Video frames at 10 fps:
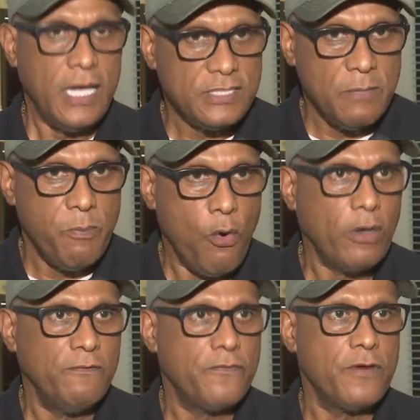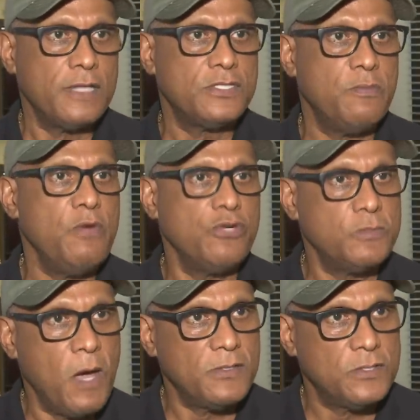It's important for us to be
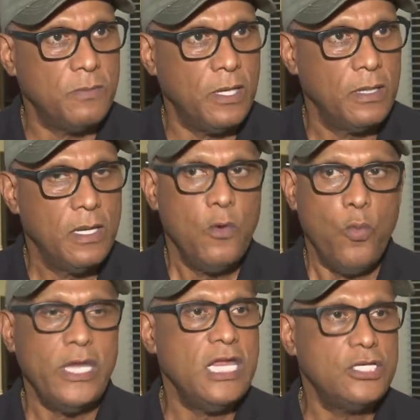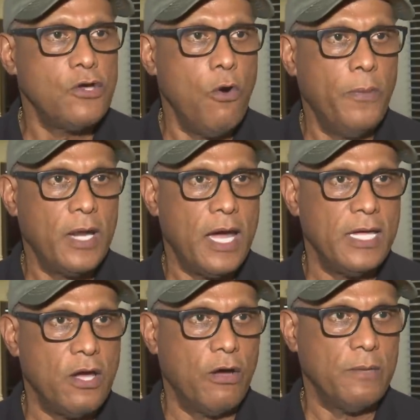responsible. We need to open our
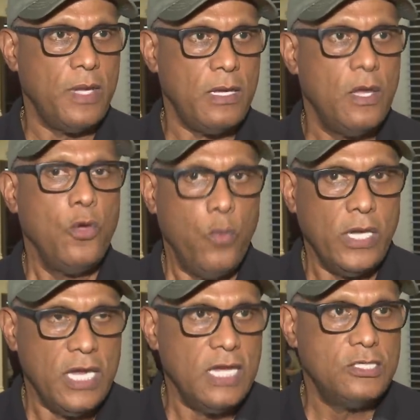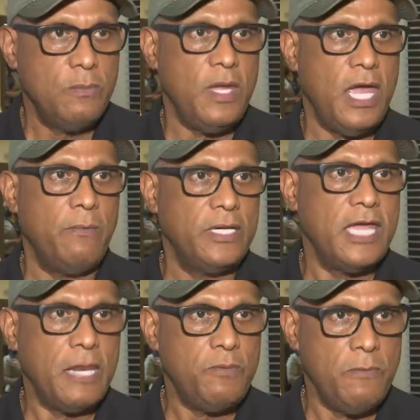economy. We need to be able
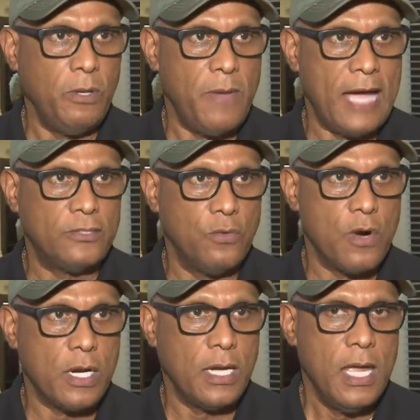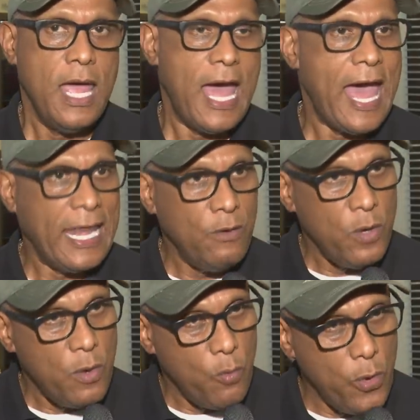to get people back to work.
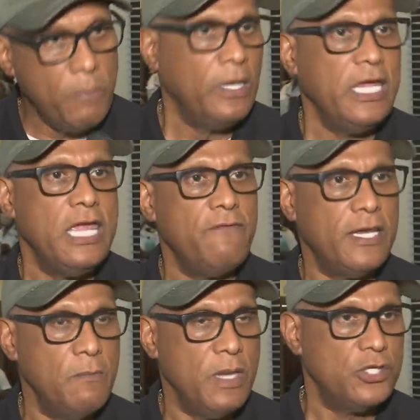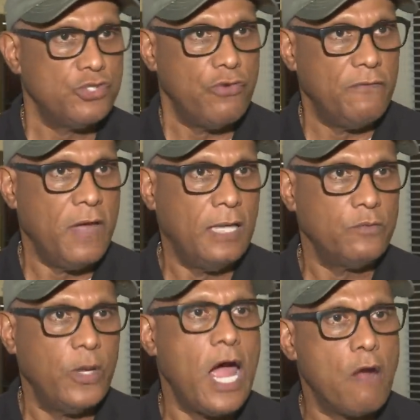And we believe at the Ministry of
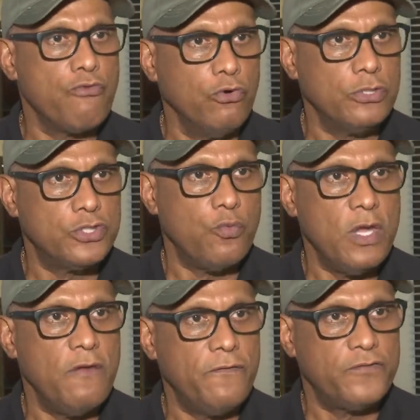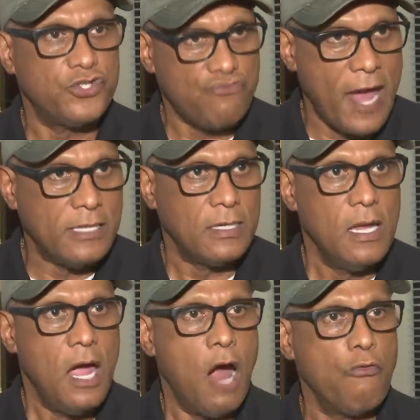Health, with our rules, we have struck
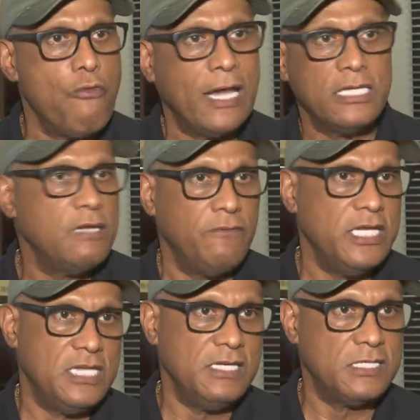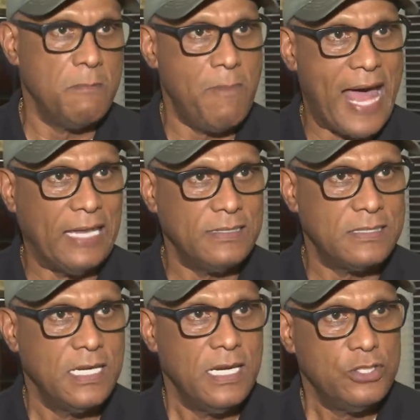a relatively decent
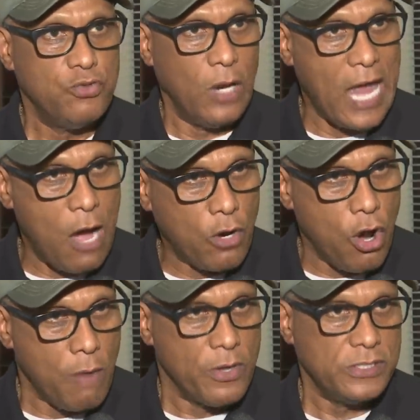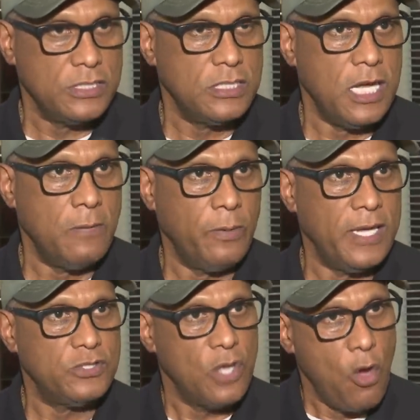balance to allow commerce to take
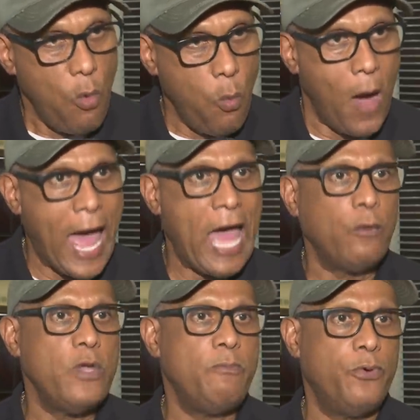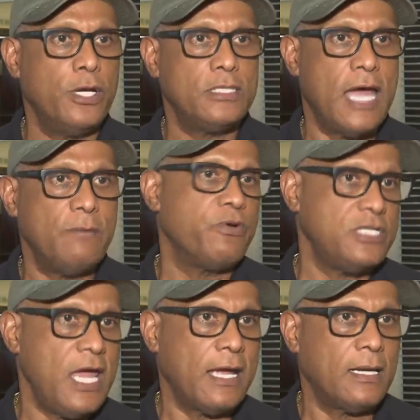place while we put and
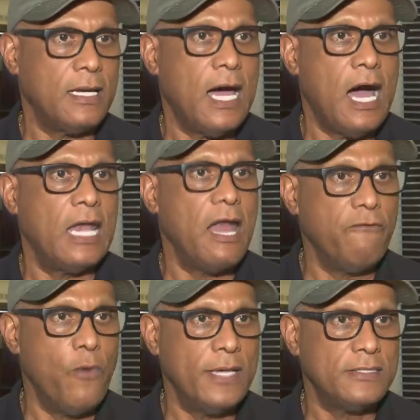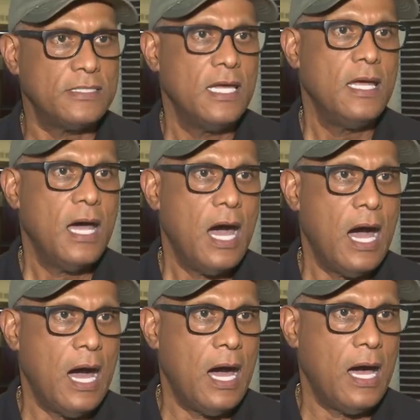protect our loved ones,
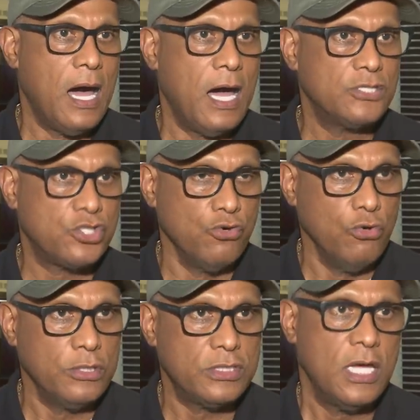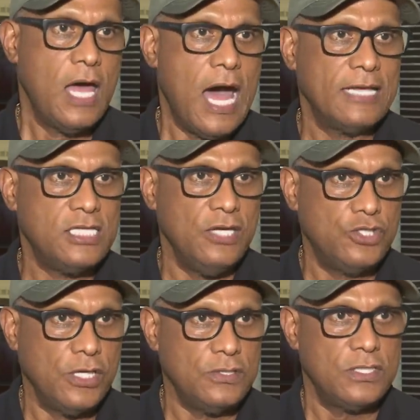our schools, our
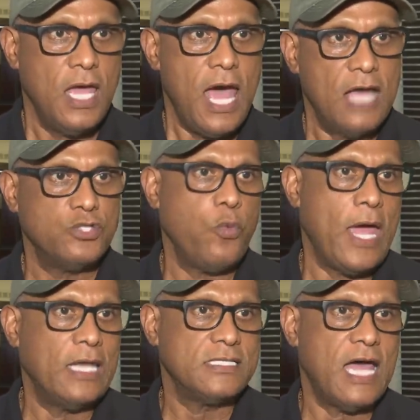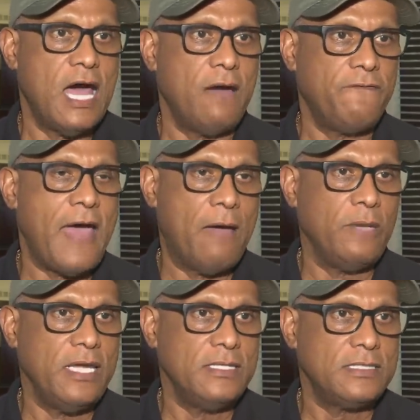teachers, as well as our
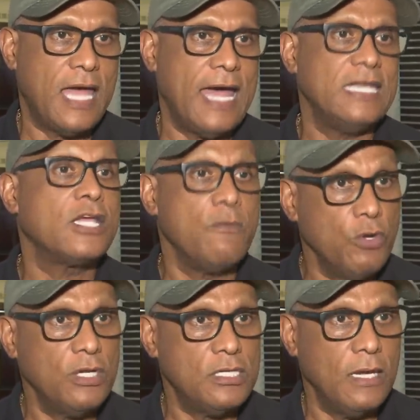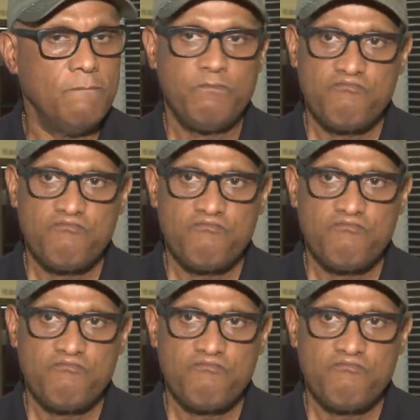families and the community.